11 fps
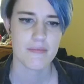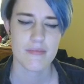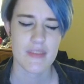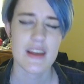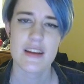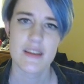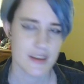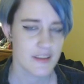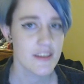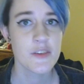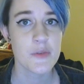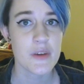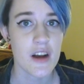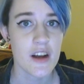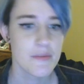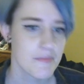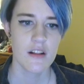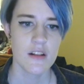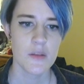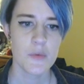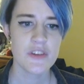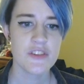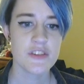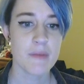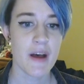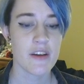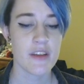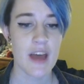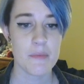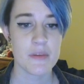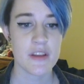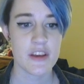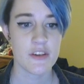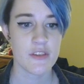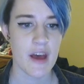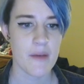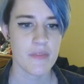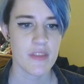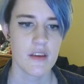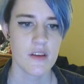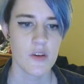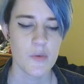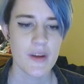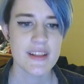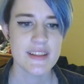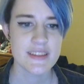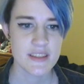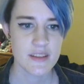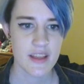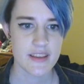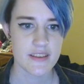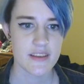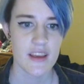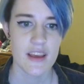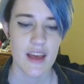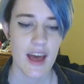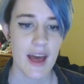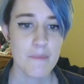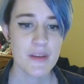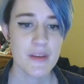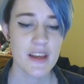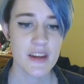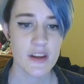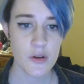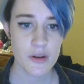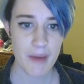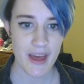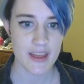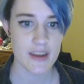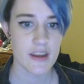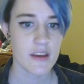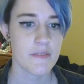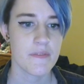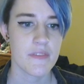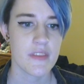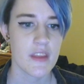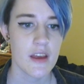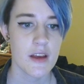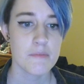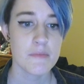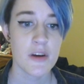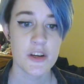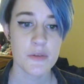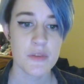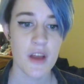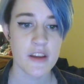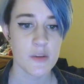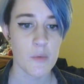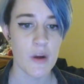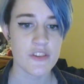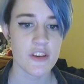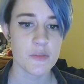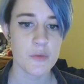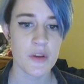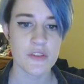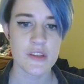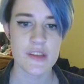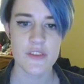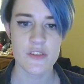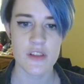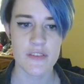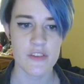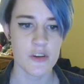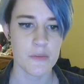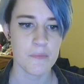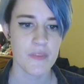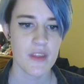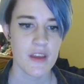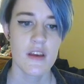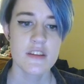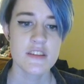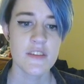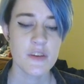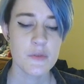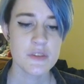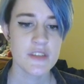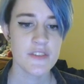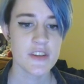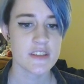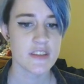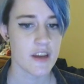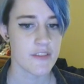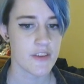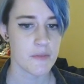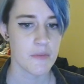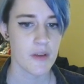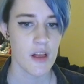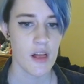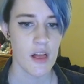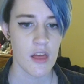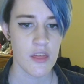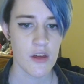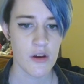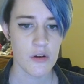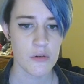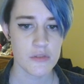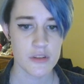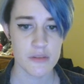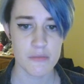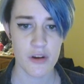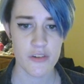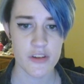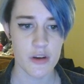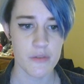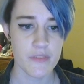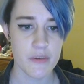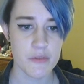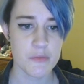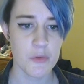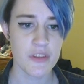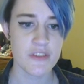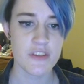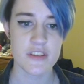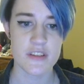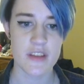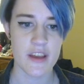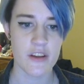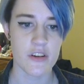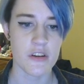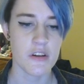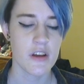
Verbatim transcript: I doing? Continuing on. Luigi smiled, happy to hear that. "Well, it's too late. I'm gonna go to bed." Mario nodded, watching his brother leave the living room. Something was different inside of him. Though, to Mario, it was more than just his anger.